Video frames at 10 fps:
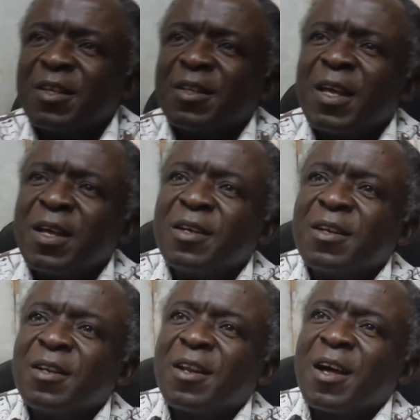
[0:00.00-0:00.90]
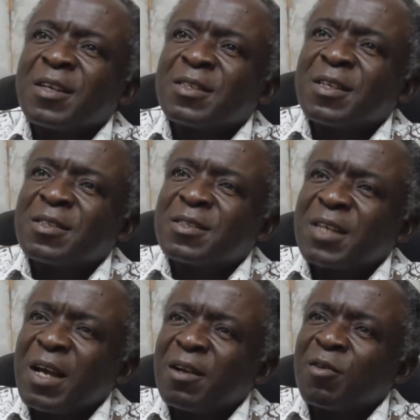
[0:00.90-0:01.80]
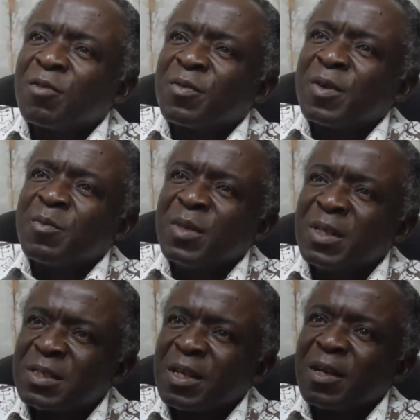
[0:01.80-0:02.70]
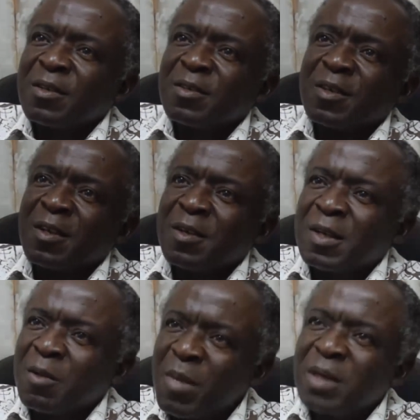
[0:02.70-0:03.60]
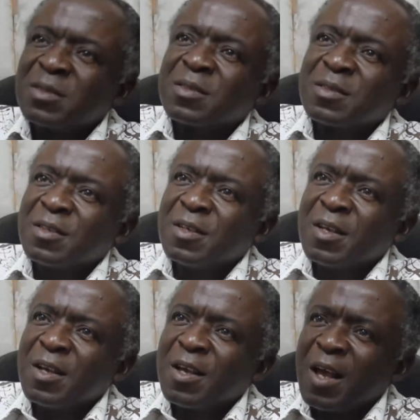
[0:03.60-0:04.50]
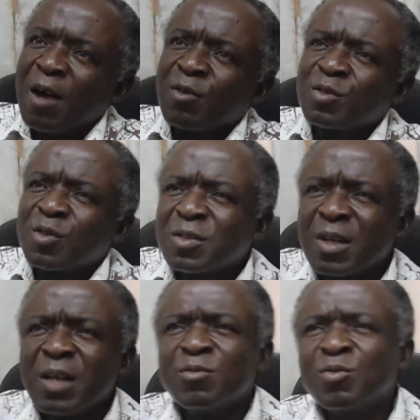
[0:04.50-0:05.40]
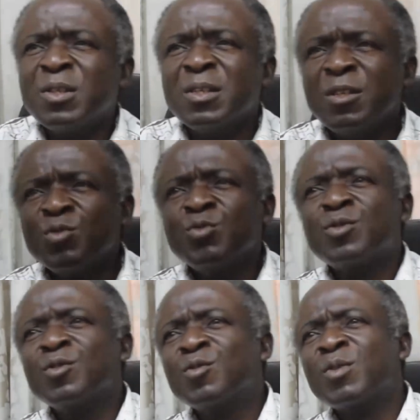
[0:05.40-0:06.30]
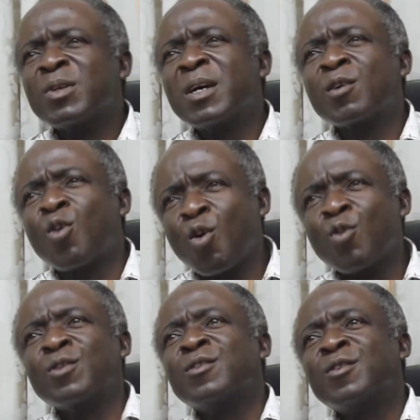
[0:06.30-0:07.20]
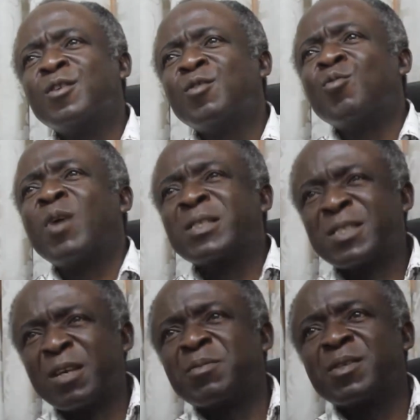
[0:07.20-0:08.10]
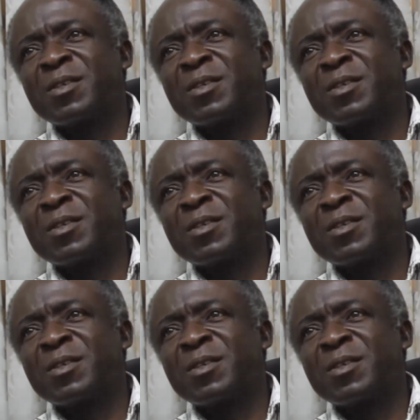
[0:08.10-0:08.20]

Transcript: Then, as a child of a minister, the monks, I was trying to deduce whether God will accept